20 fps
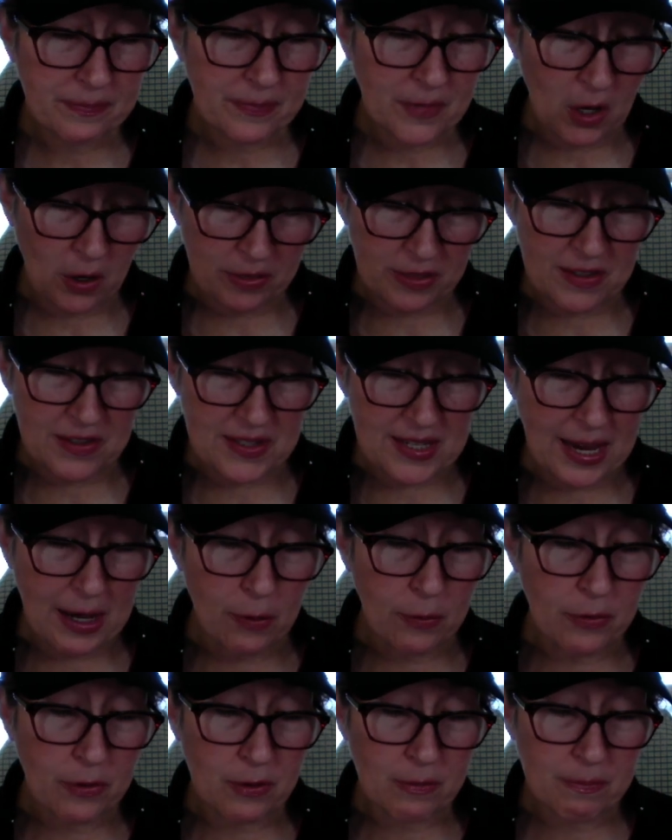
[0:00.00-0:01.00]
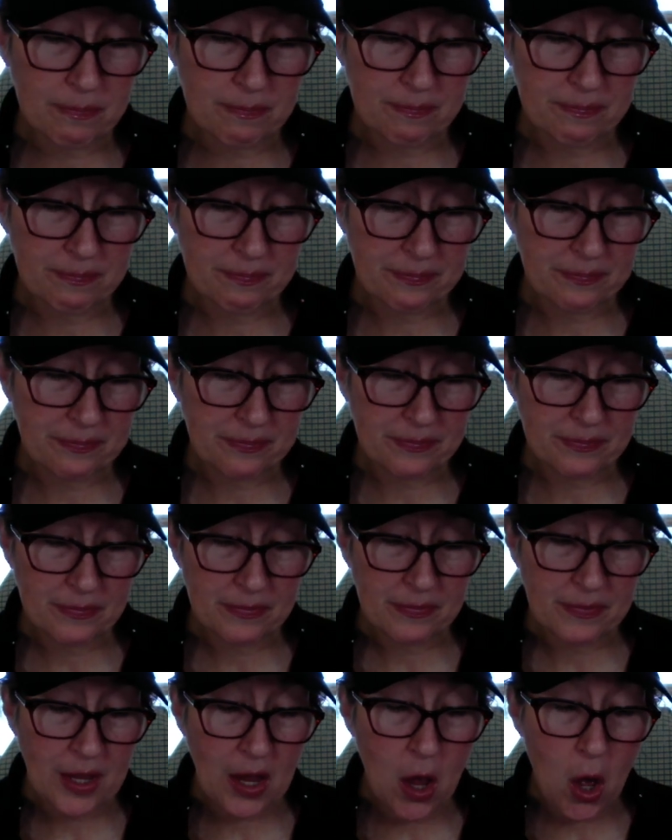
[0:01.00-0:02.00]
on the south,
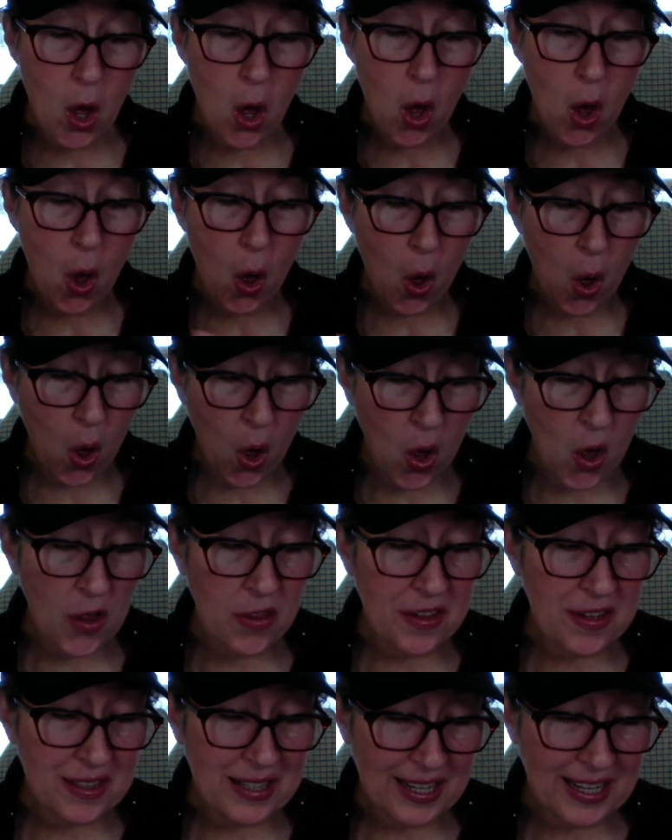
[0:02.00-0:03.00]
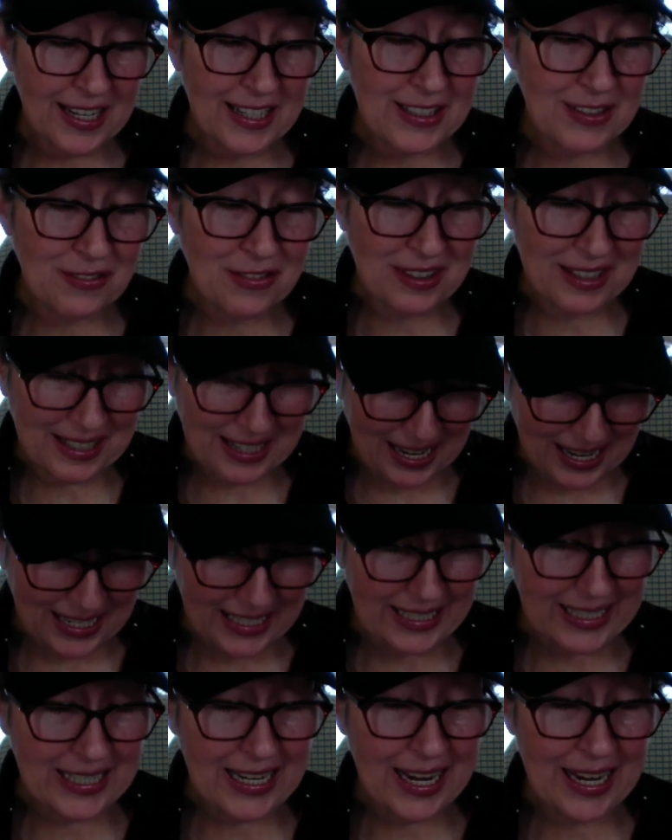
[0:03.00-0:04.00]
all the land of the
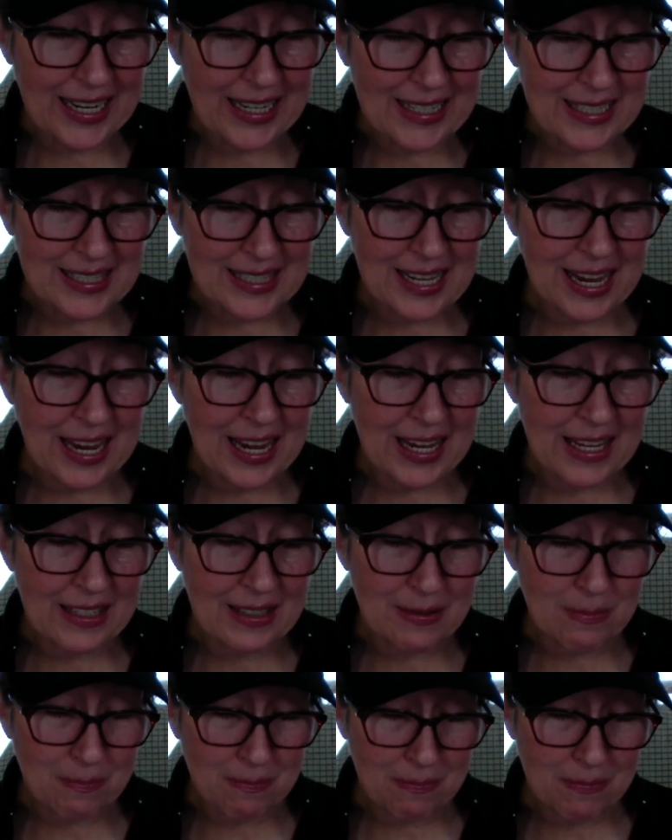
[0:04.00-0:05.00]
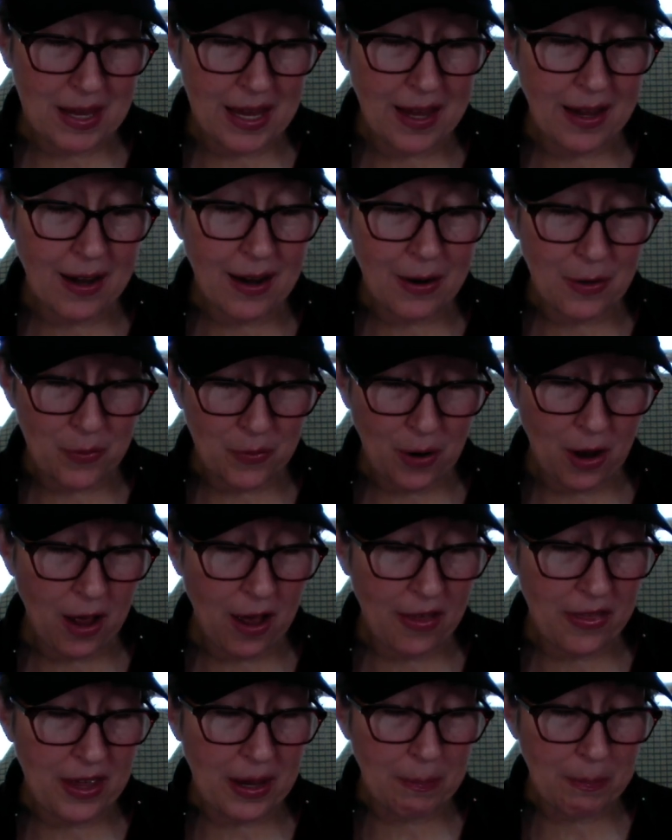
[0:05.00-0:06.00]
Canaanites and
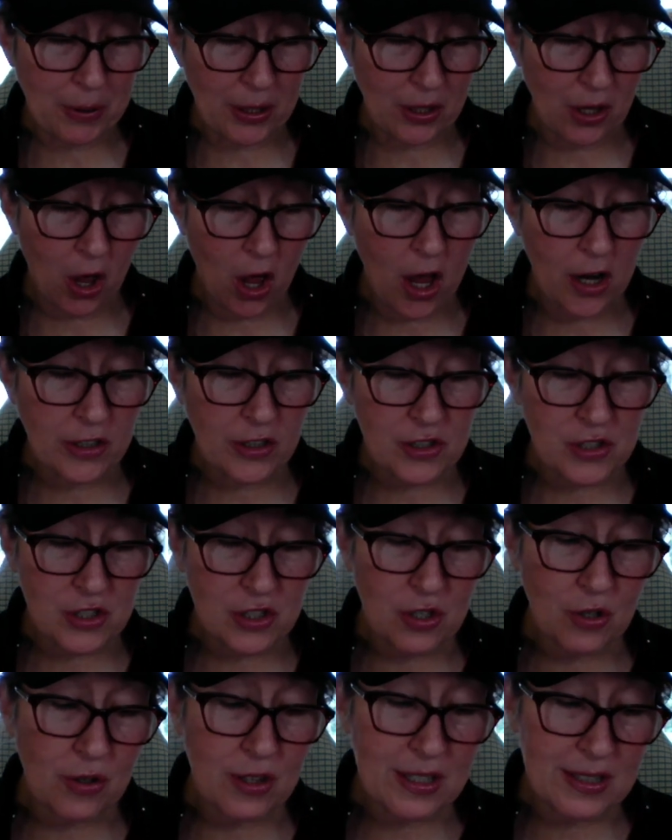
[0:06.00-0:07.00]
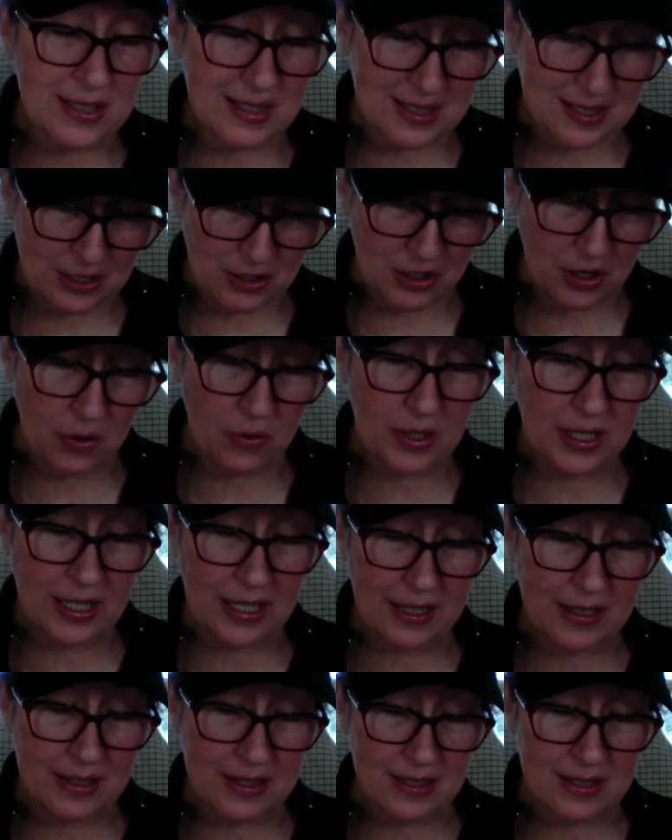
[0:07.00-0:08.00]
Me'arah that belongs to the
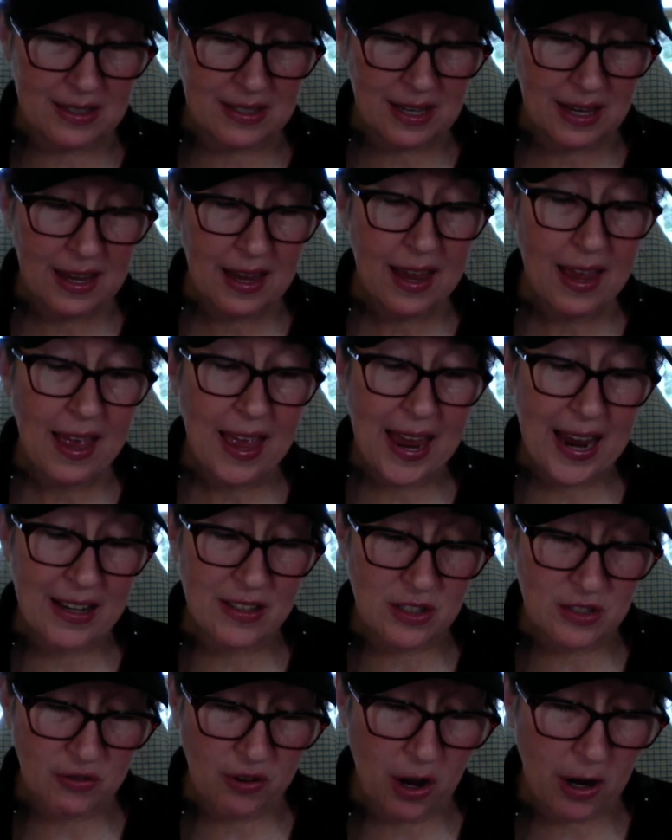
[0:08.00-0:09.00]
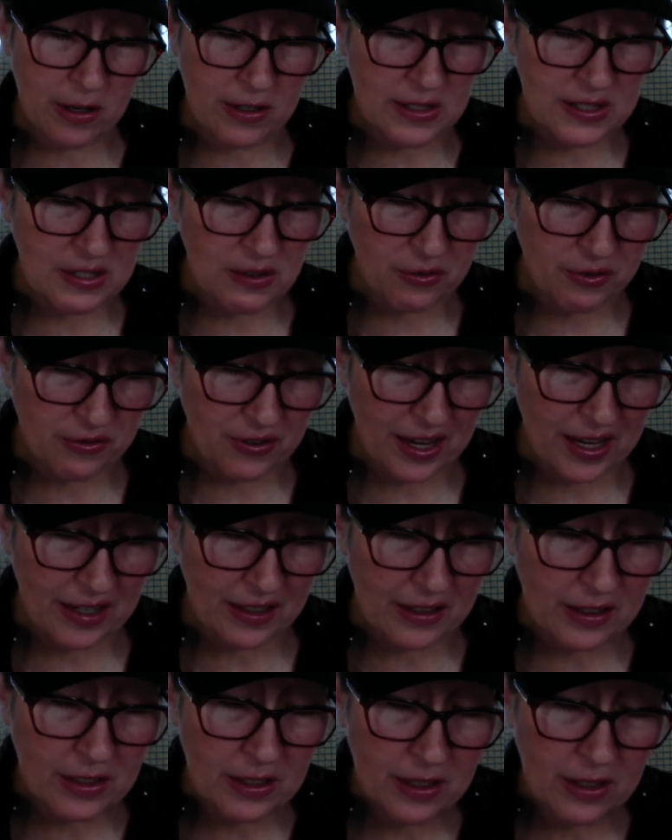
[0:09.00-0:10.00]
Sidonians, as far as Aphek,
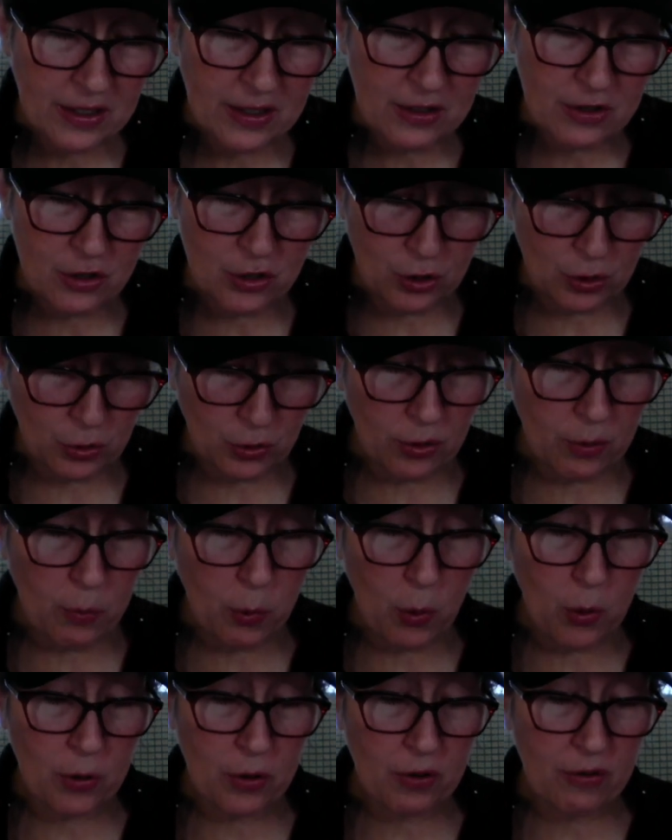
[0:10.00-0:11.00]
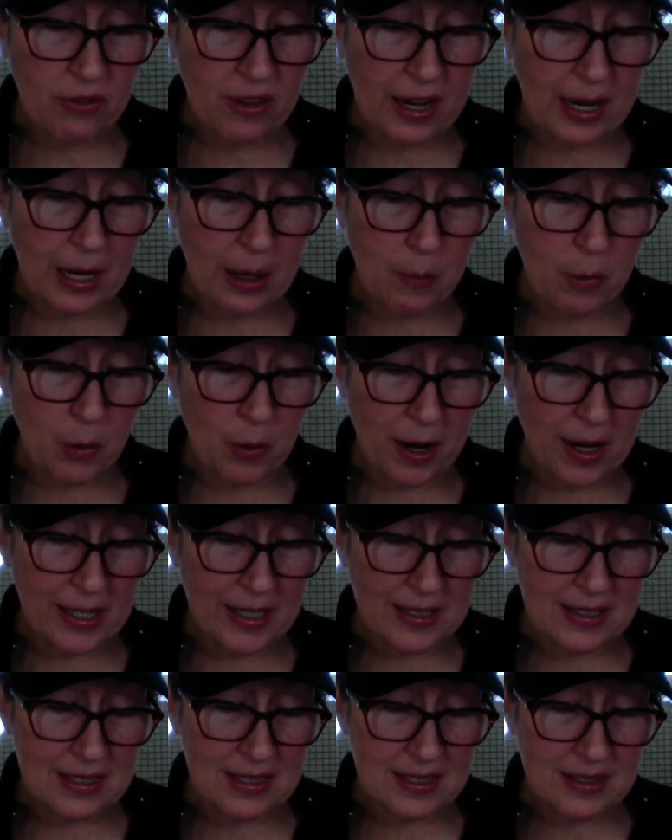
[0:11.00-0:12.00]
to the border of the
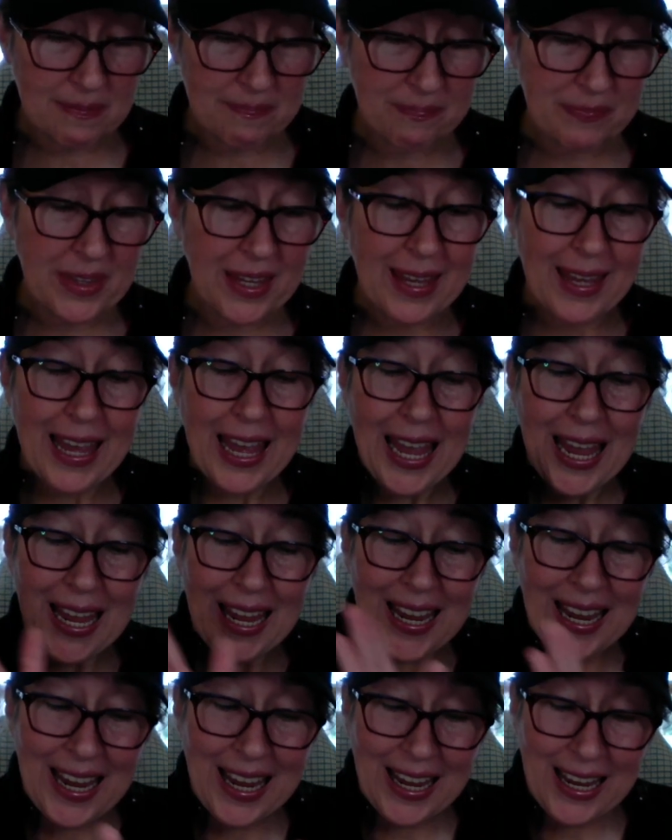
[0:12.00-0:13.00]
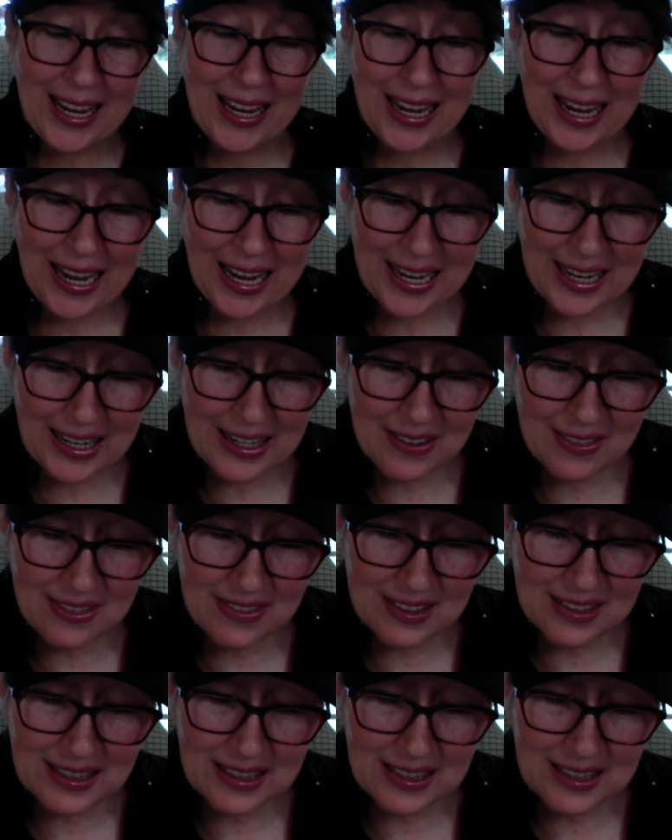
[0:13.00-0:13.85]
Amorites, and the